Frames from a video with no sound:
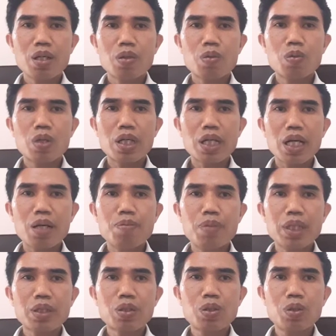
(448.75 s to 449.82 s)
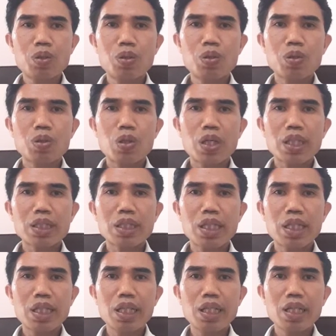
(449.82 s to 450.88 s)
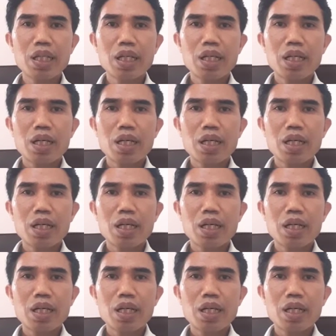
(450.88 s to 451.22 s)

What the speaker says: were able to correctly